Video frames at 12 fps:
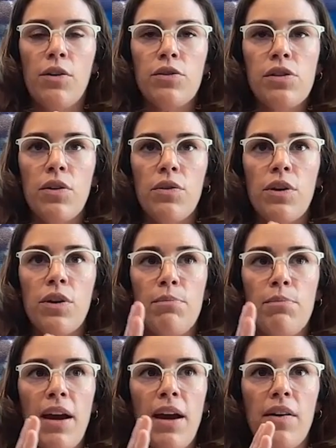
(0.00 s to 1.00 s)
also
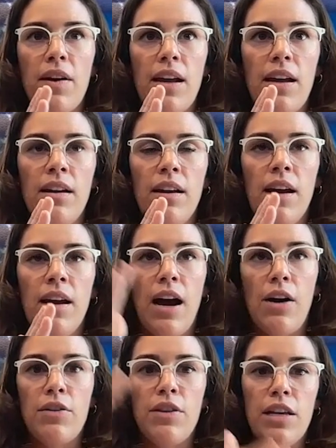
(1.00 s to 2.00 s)
comparing
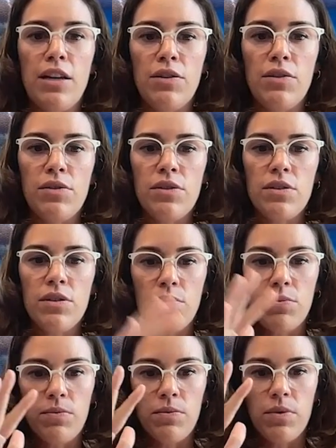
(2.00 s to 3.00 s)
how they use
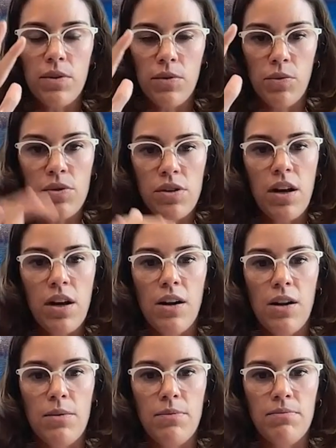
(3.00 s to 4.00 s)
the the water
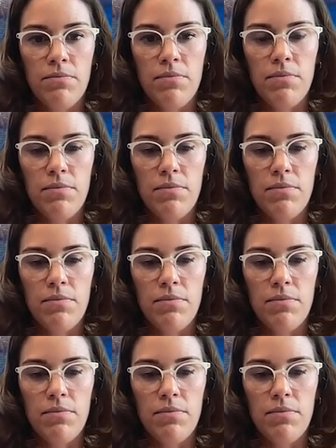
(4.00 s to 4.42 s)
column